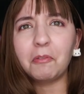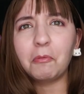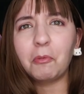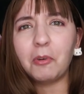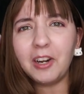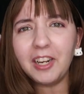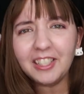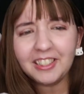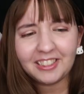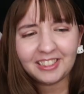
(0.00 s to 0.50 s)

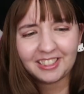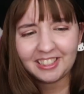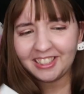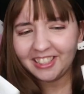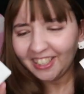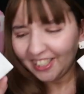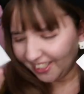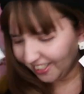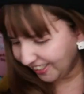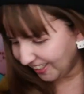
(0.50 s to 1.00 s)
What?
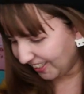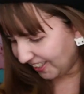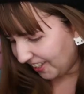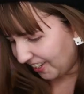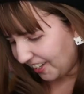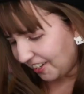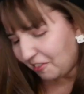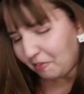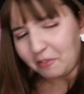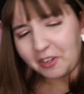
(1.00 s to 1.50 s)

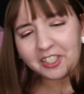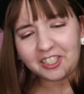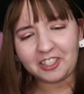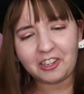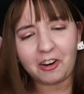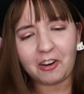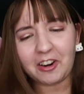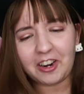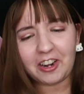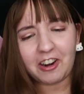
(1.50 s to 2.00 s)
What's
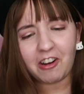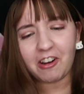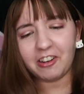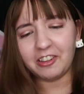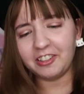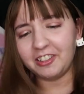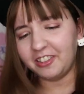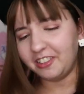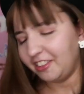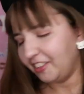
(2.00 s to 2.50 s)
going
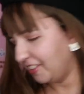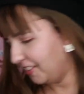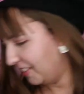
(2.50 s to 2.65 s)
on?